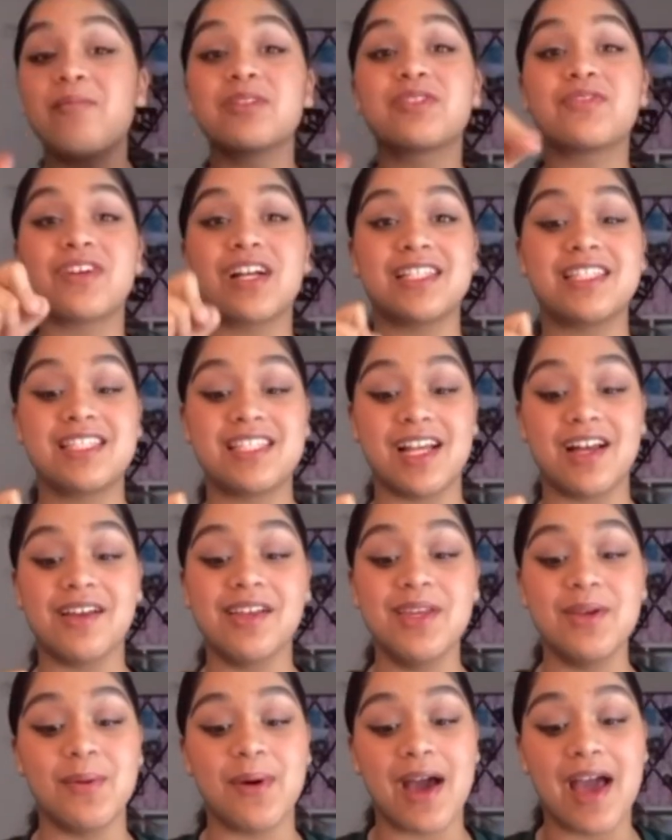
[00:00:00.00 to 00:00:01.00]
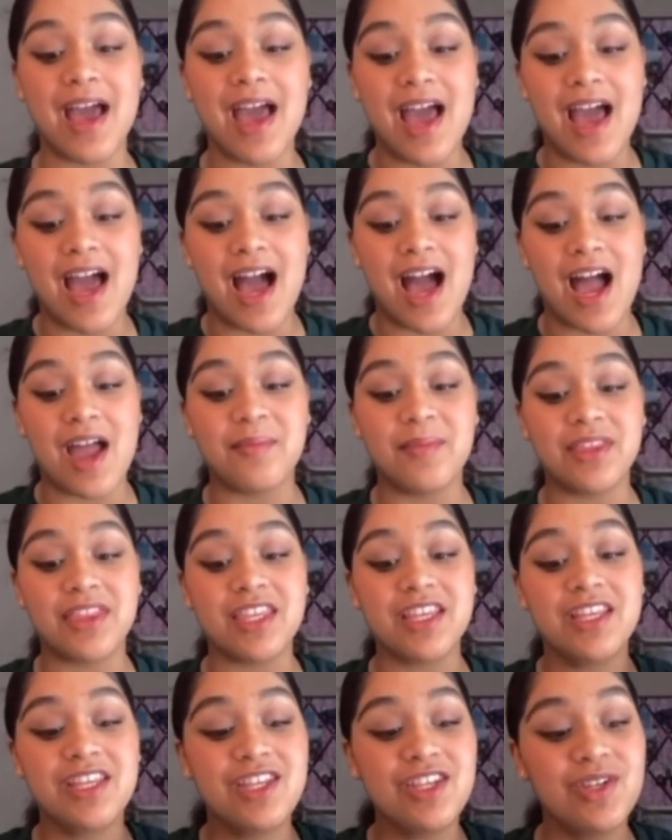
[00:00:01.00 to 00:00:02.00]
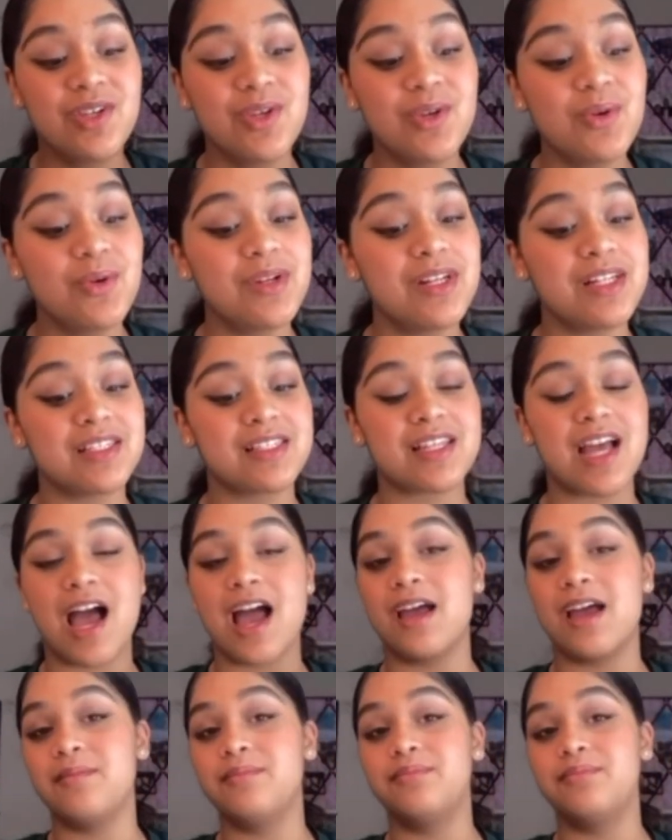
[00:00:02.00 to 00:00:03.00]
almost forgot to tell you, I met the cutest guy.